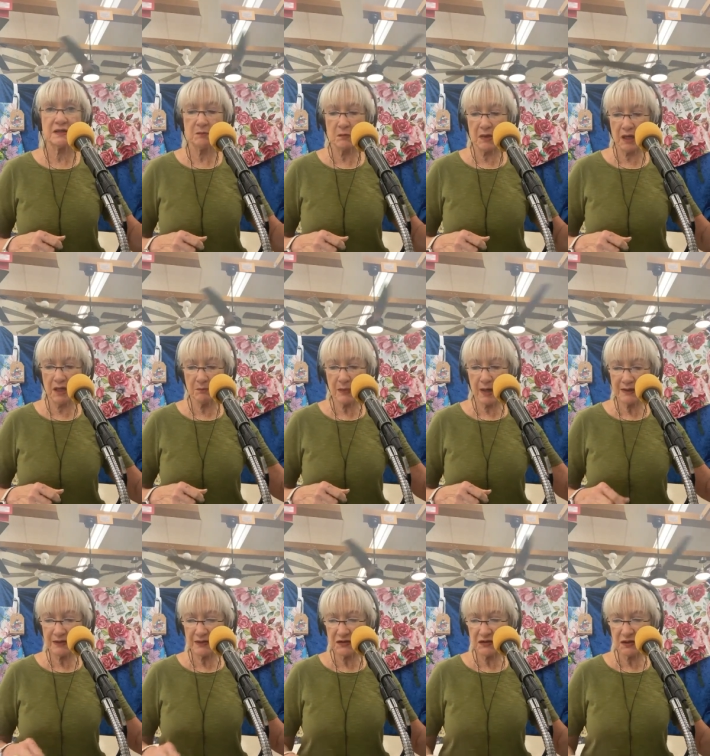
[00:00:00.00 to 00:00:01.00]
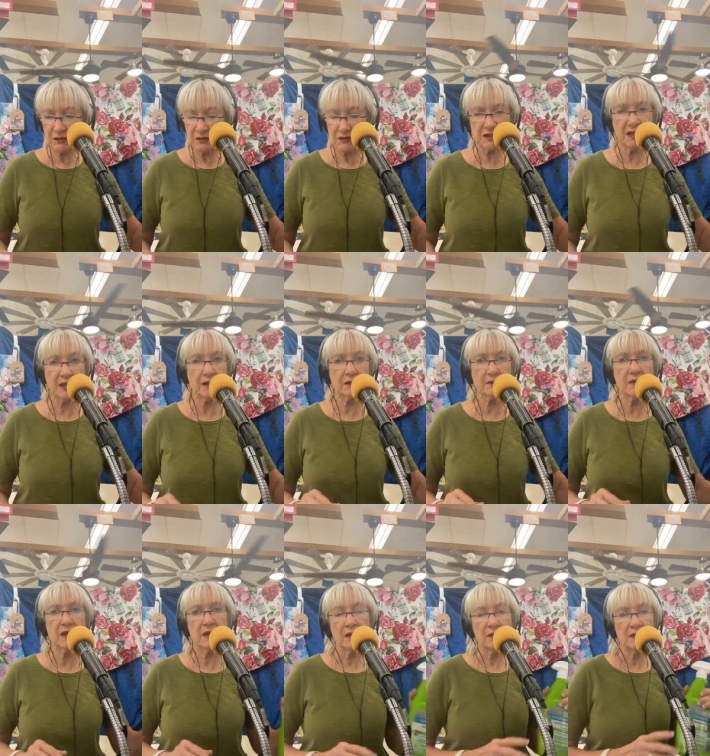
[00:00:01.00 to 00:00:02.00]
is made by Stone Tech
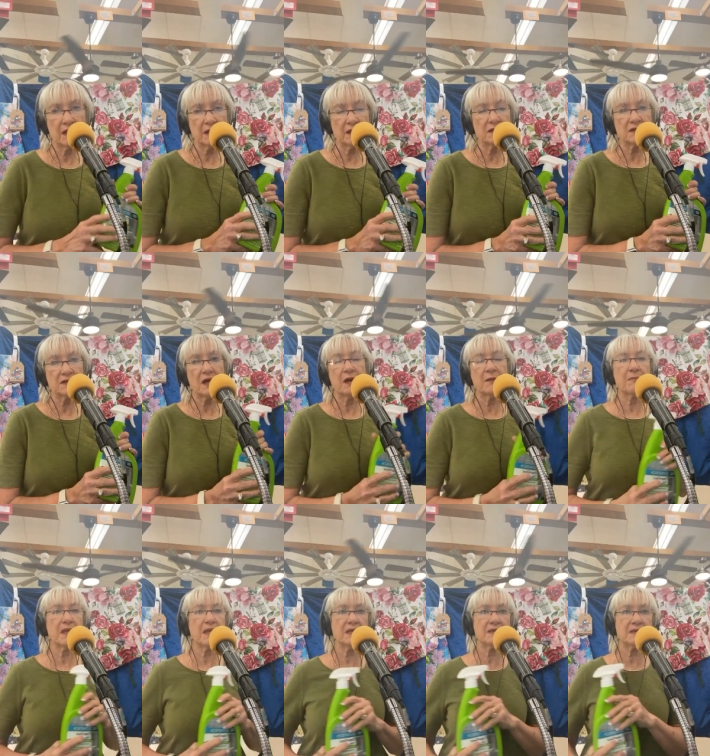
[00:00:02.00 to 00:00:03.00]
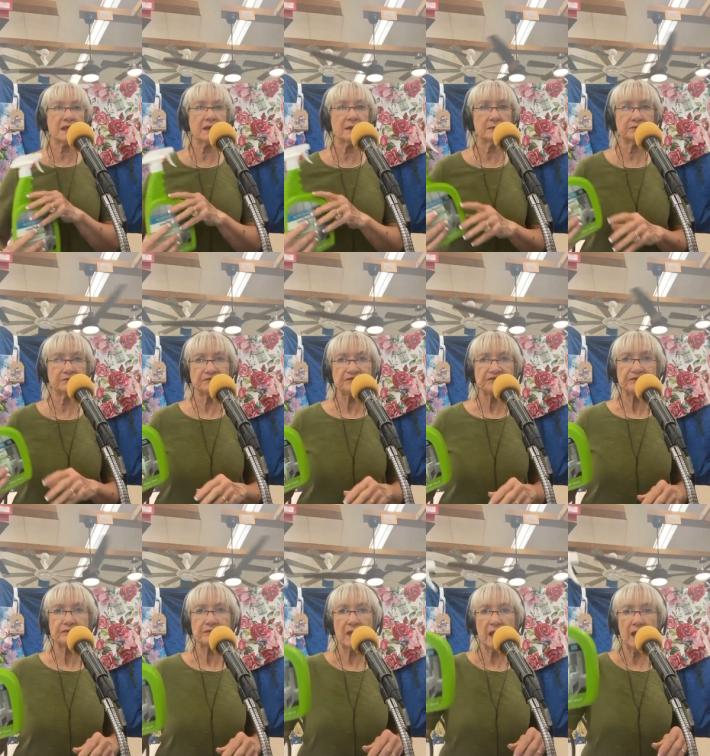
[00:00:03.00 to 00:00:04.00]
that is amazing.
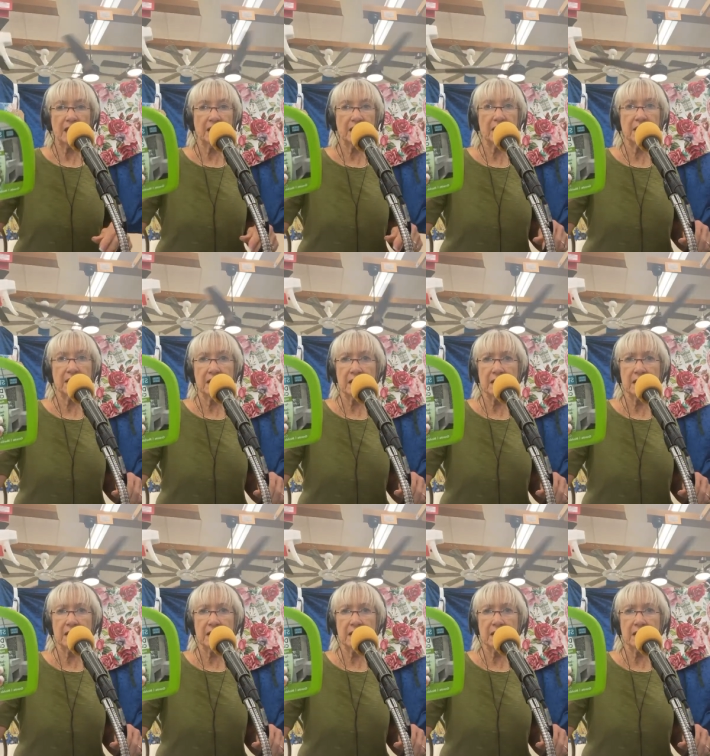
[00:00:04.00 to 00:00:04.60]
And it